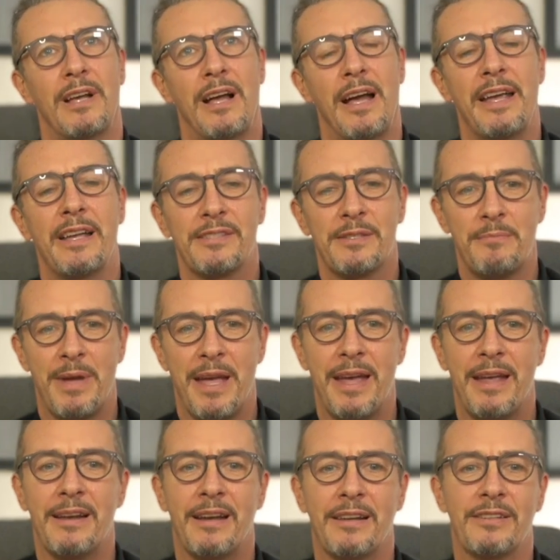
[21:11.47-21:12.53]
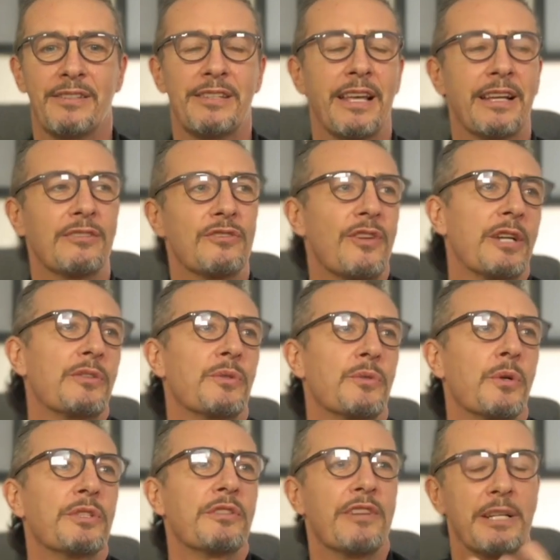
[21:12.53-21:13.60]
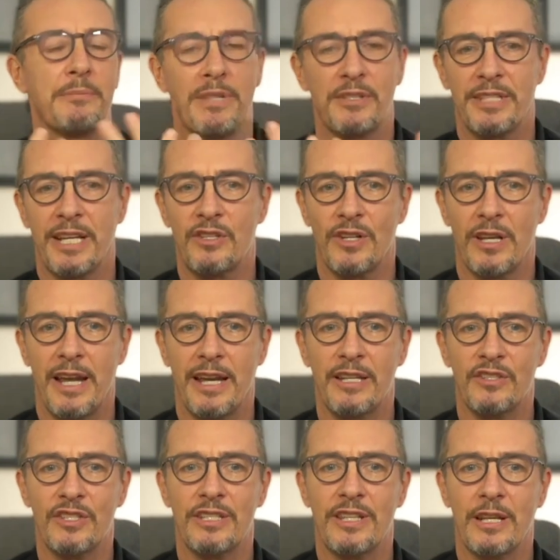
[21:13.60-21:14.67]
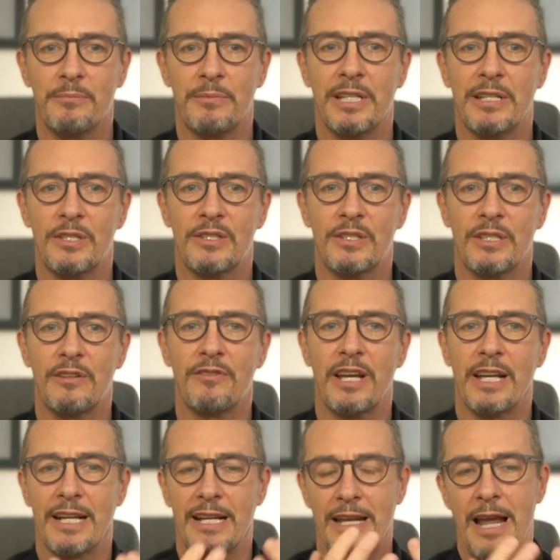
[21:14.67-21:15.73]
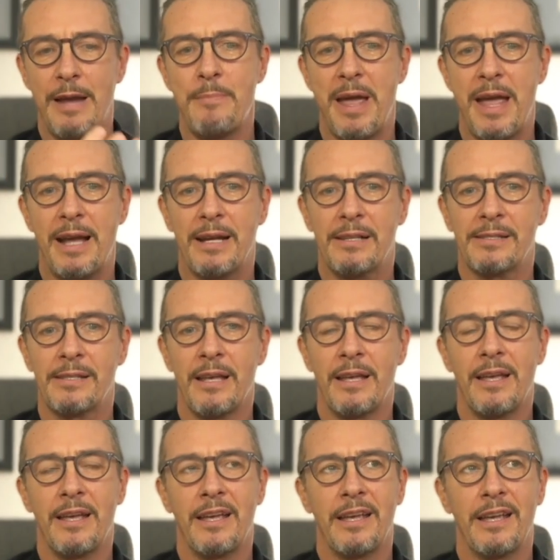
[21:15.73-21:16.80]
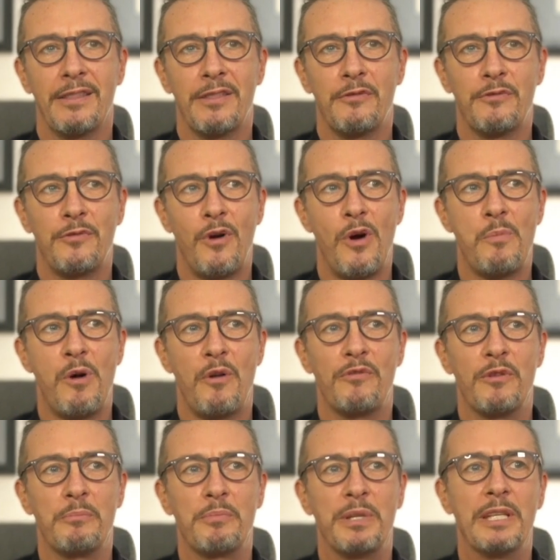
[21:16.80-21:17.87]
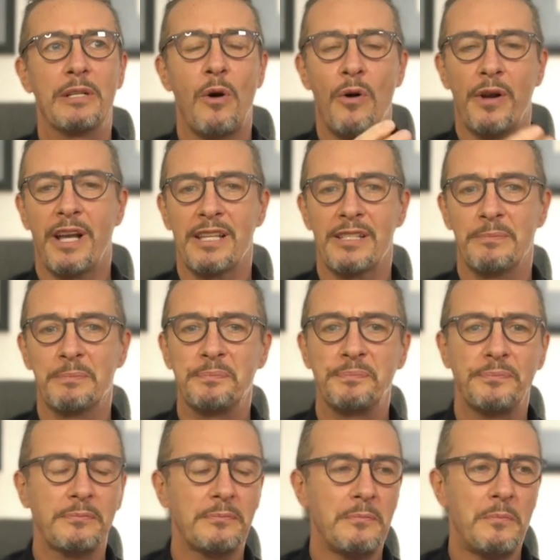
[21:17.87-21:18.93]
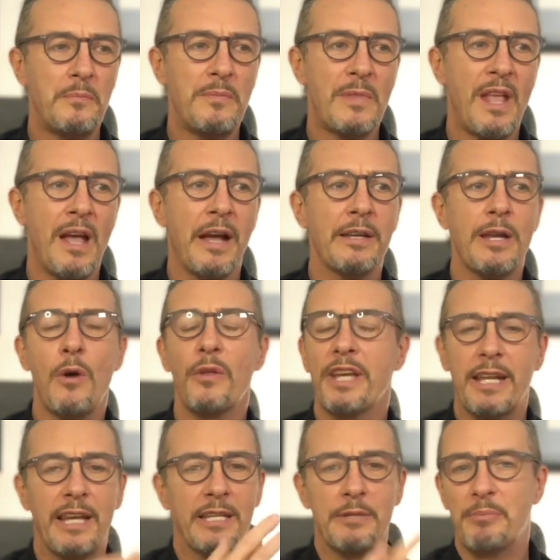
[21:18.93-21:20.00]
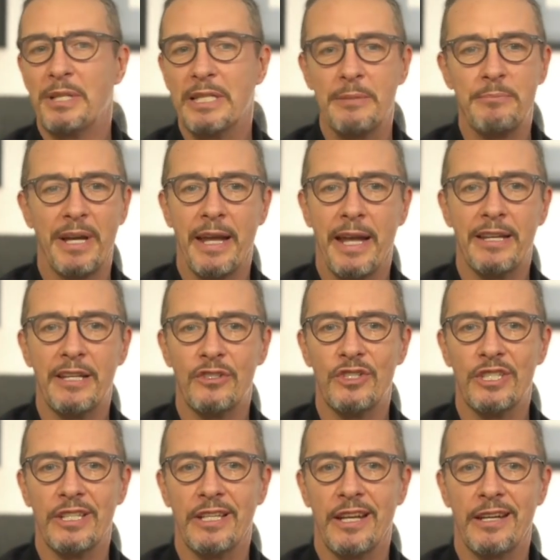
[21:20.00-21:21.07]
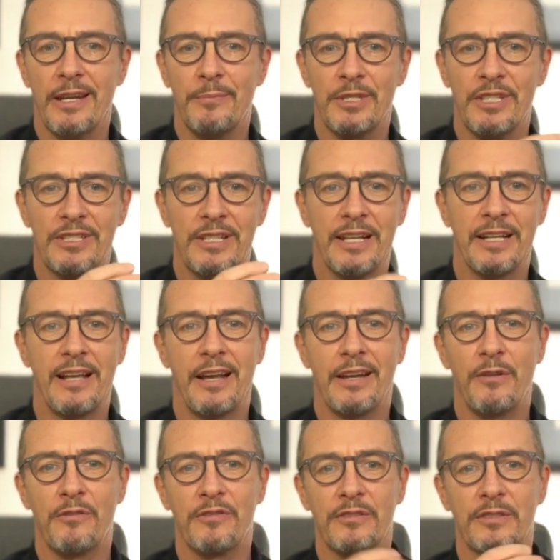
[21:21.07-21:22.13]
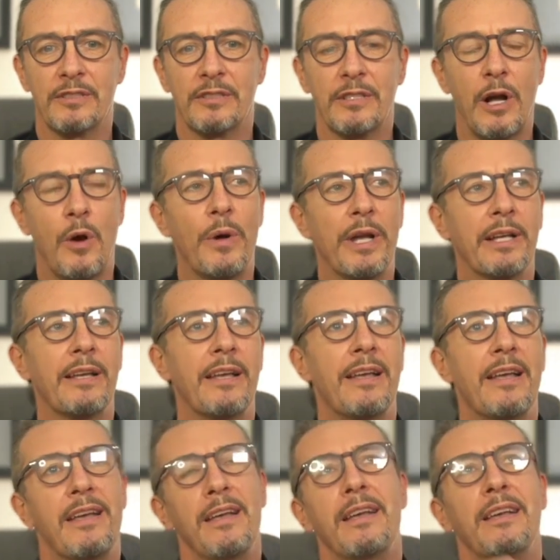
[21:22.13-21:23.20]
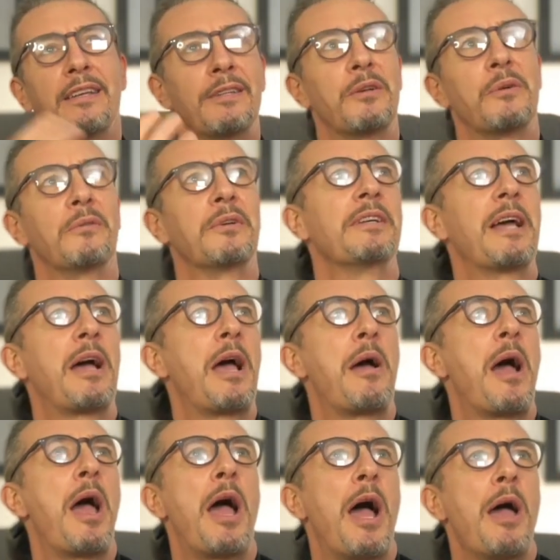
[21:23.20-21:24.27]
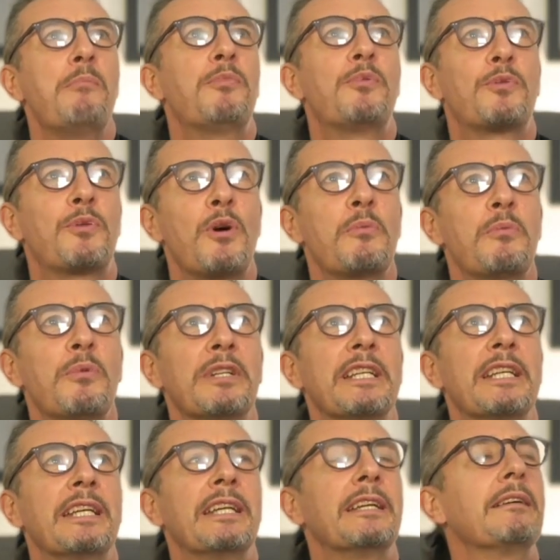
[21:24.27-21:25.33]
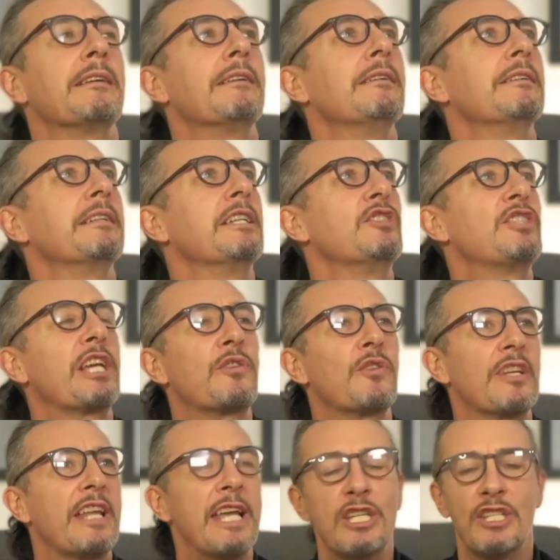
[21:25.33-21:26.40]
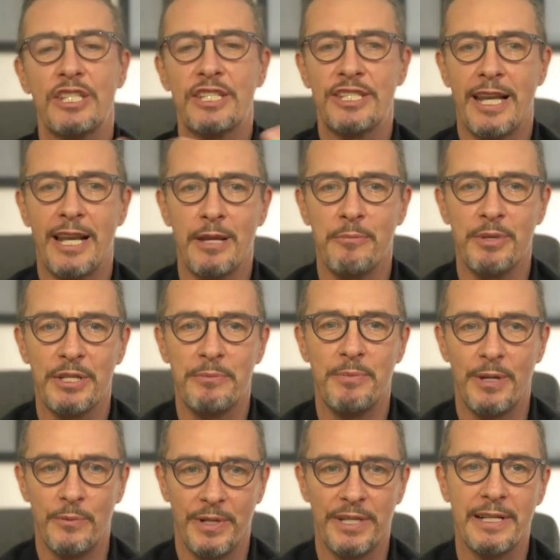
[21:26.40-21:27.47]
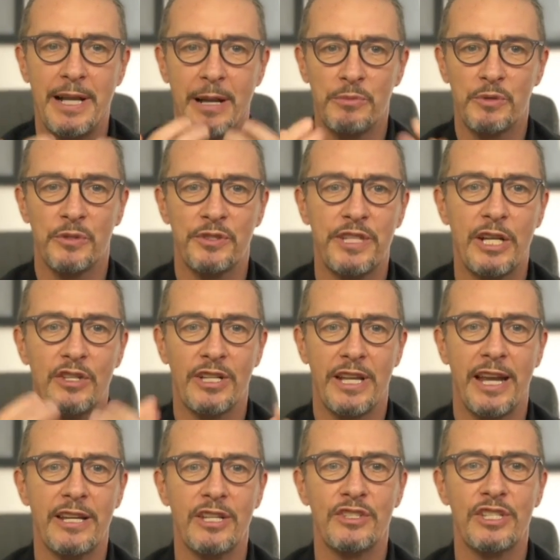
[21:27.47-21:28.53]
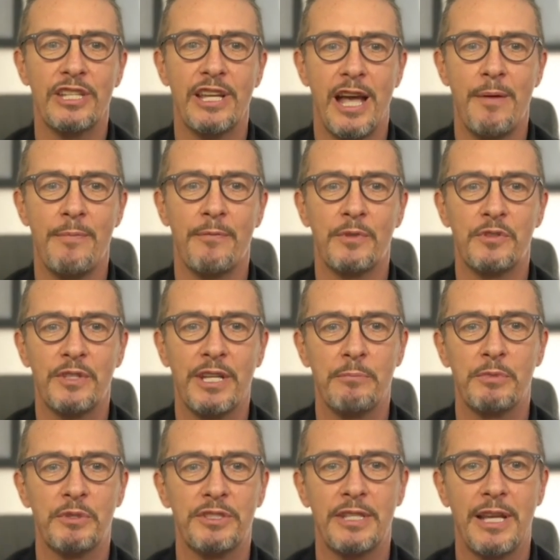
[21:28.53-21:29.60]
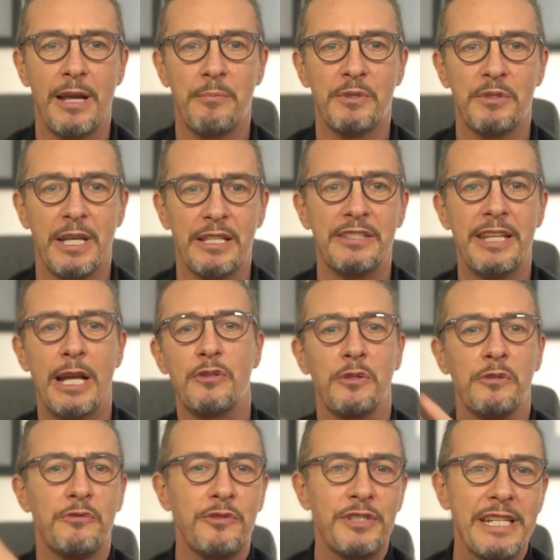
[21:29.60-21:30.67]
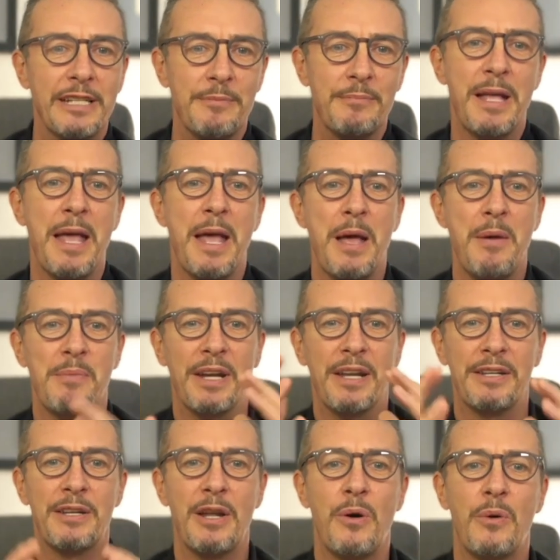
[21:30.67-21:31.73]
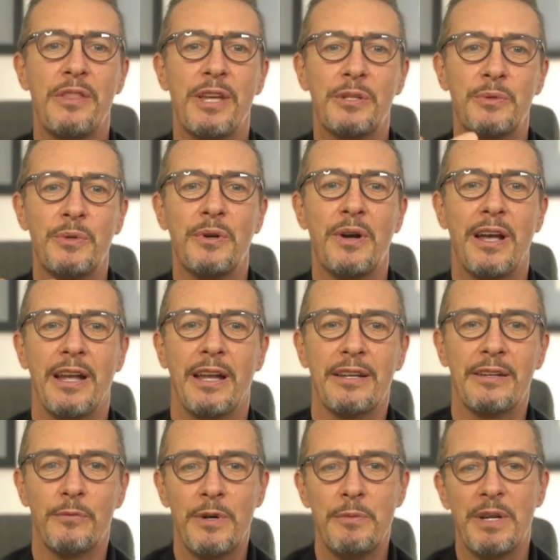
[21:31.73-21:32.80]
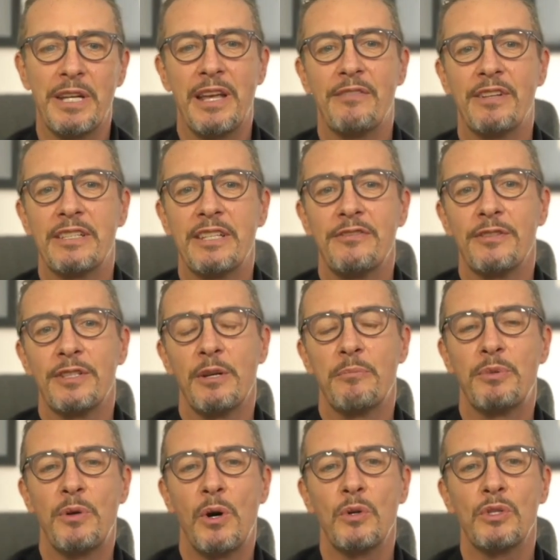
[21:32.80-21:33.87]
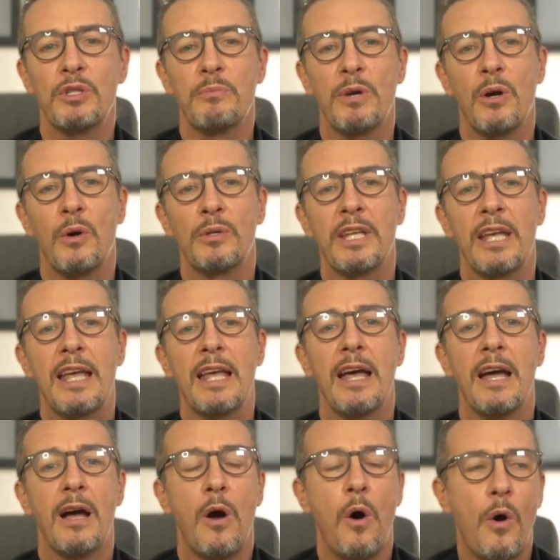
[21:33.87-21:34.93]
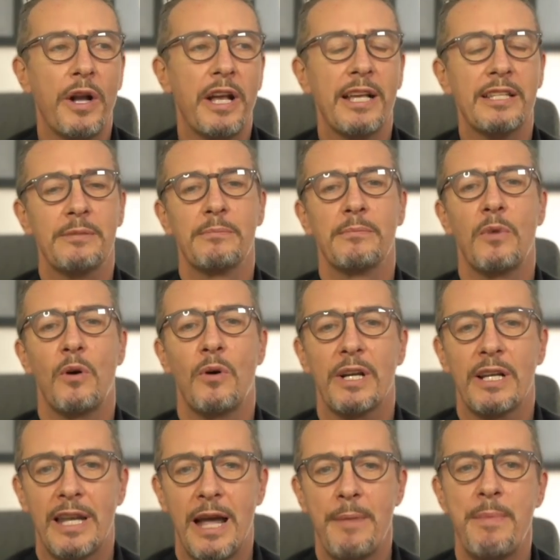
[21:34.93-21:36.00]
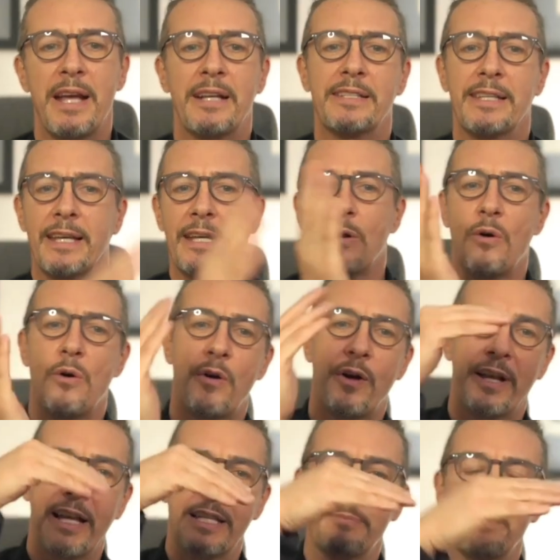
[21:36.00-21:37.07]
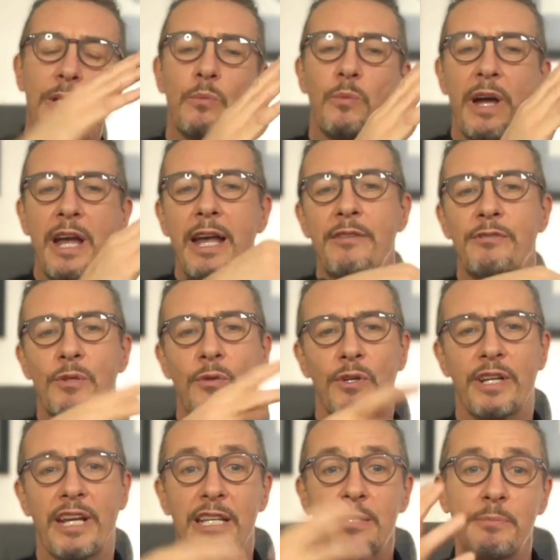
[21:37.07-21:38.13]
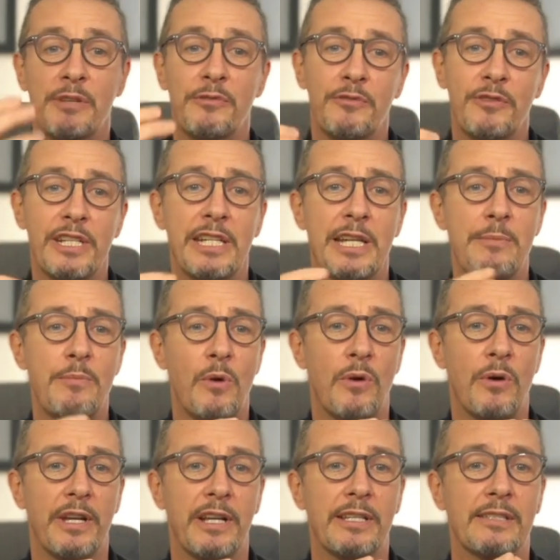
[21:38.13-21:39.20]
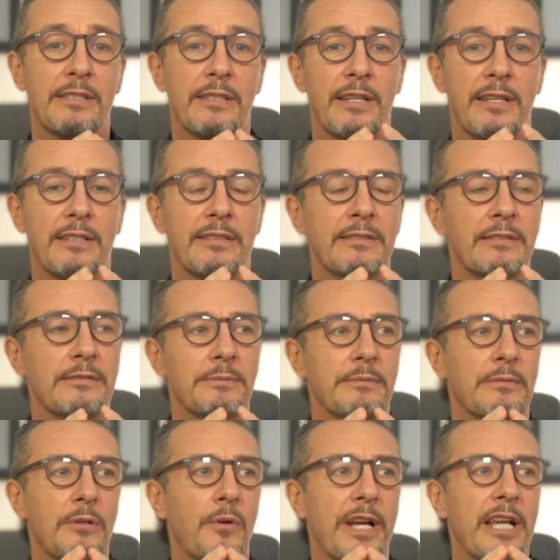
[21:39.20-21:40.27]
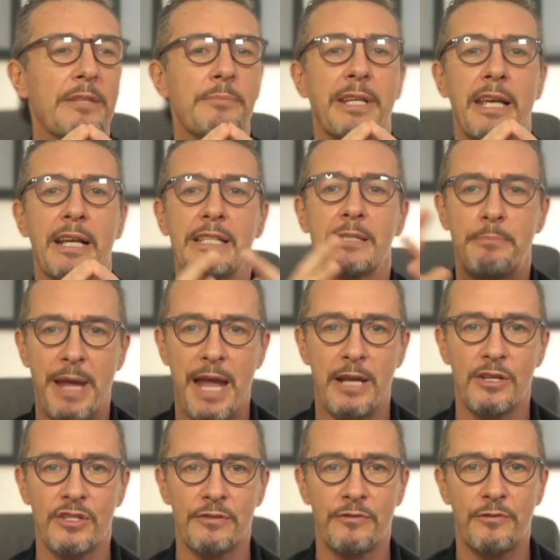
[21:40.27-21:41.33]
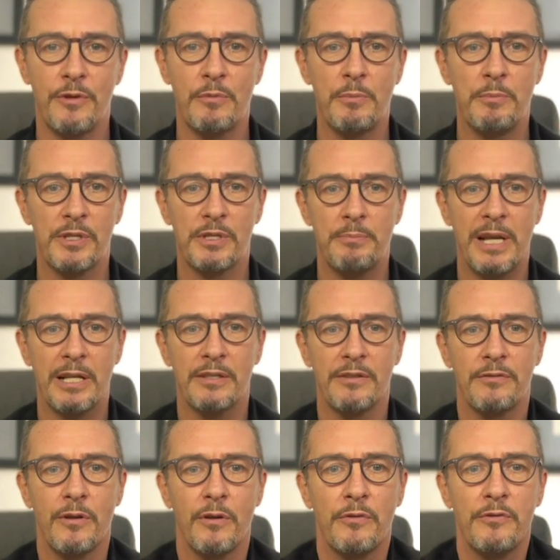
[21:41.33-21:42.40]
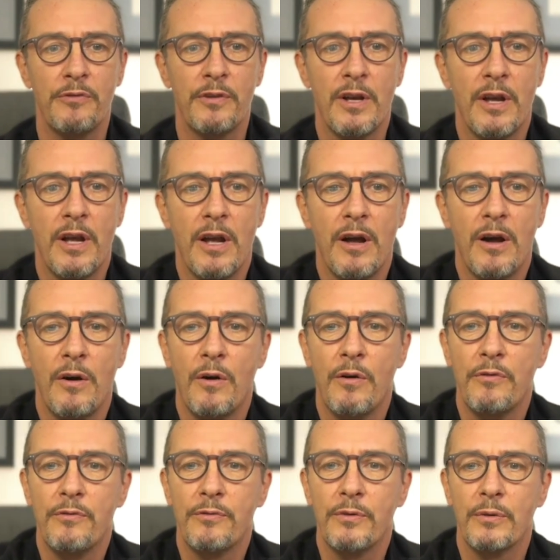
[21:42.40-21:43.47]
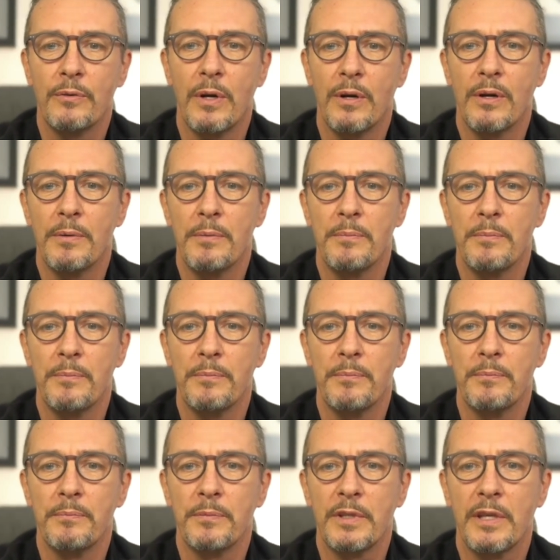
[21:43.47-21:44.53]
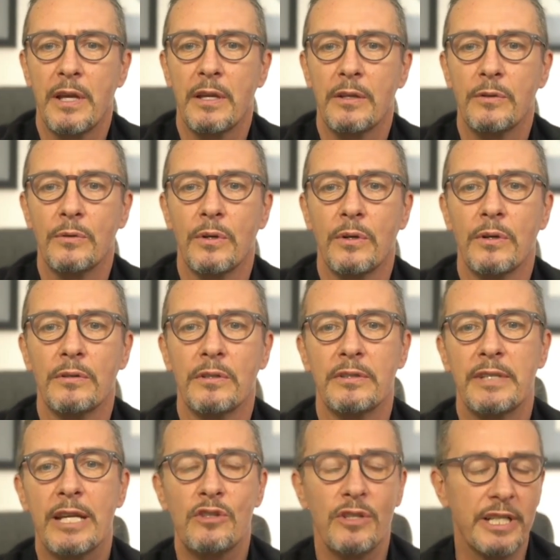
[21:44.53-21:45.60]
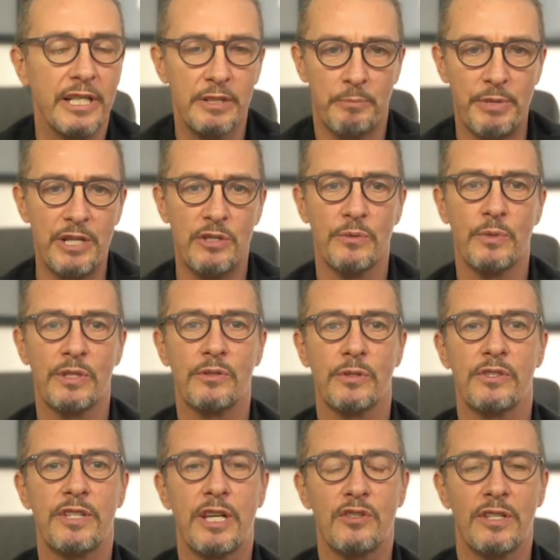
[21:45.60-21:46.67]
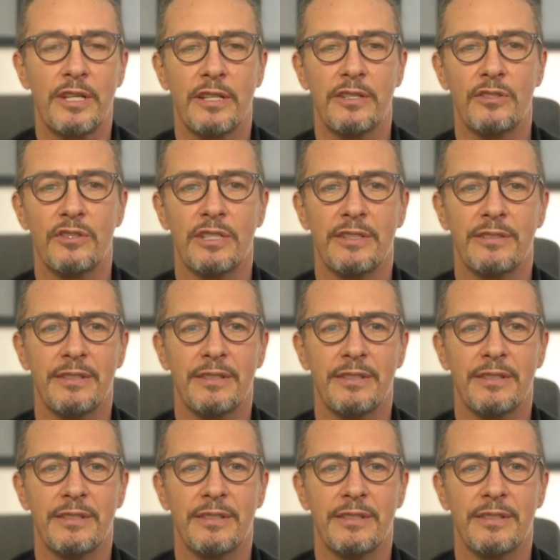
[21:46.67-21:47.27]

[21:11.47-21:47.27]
I, as a man, I just like try to cultivate my sexual energy. That means if I climax in the form of a peak orgasm, I know that I deplete my energy, and I'm just like kind of going, you know, I'm probably ejaculation celibate, but when it comes to sexual energy, I'm in sexual freedom. But I know that you and women have a different approach about orgasm or climaxing or orgasmic waves or orgasmic freedom or orgasmic expansion from a perspective of your natural expression with your sexual energy.